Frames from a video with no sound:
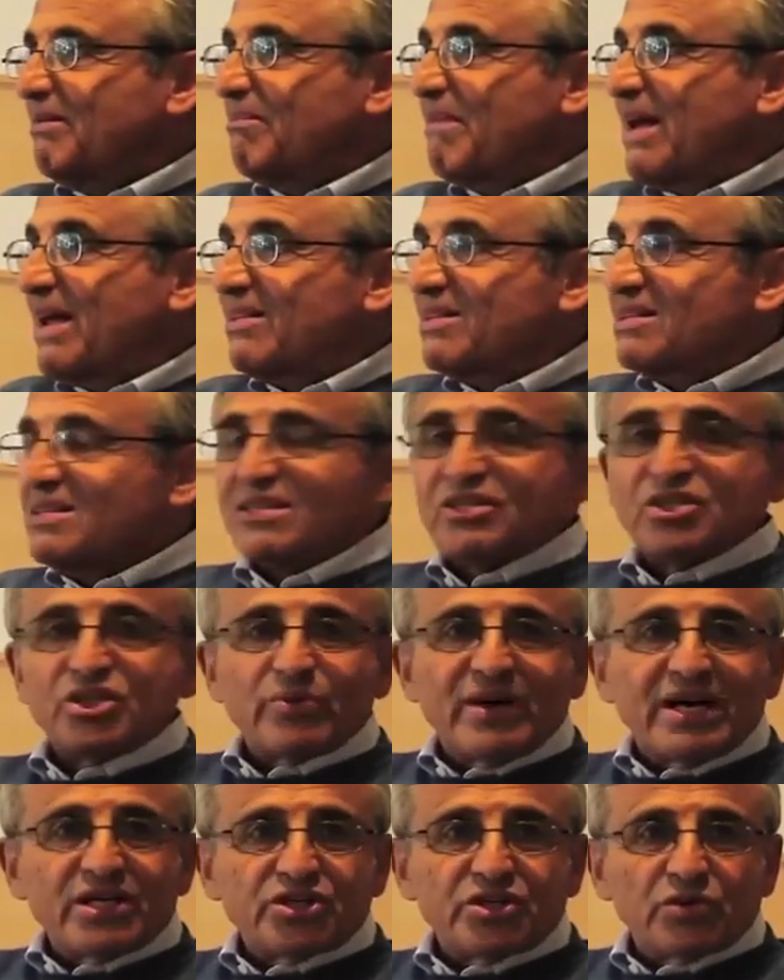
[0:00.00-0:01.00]
make the
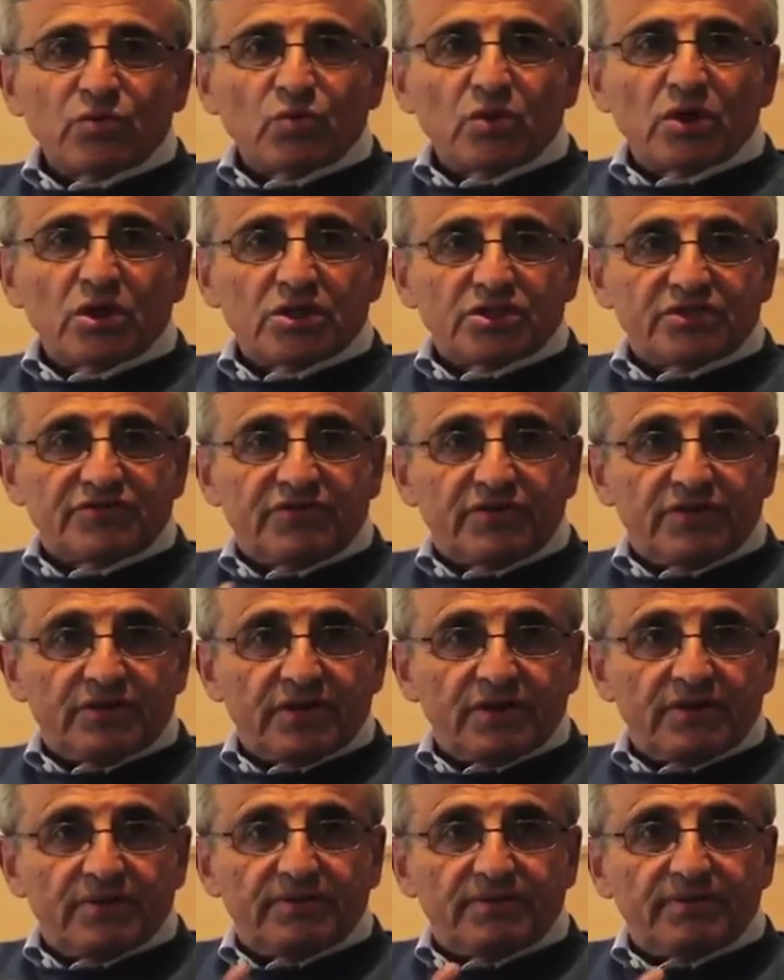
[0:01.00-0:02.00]
situation worse for
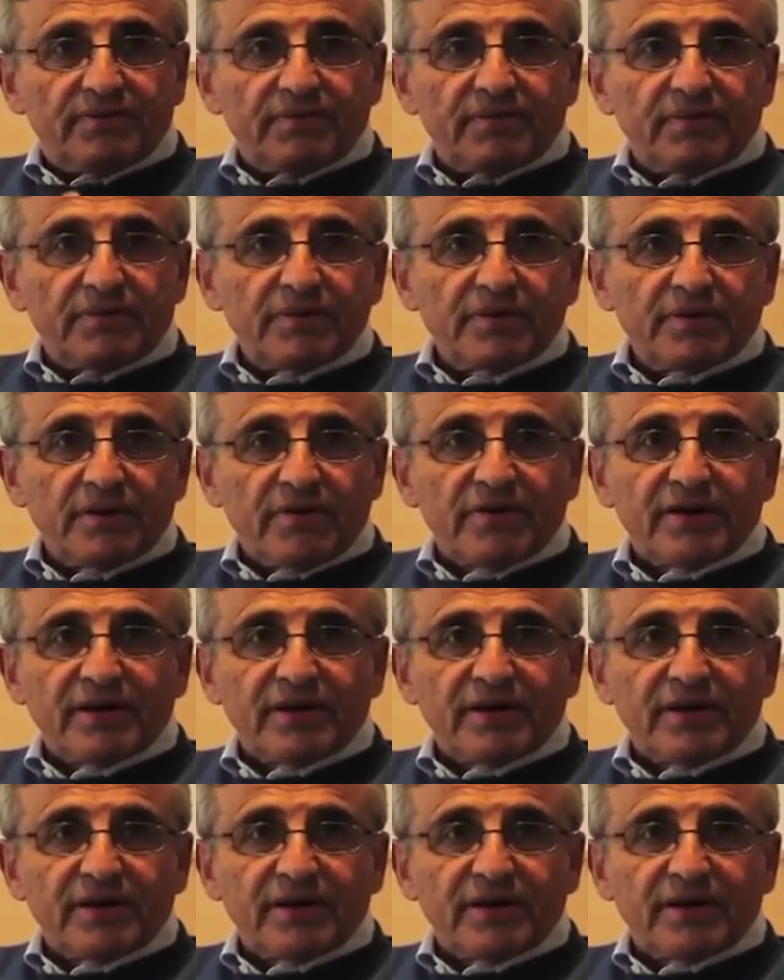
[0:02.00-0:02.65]
the, you know, the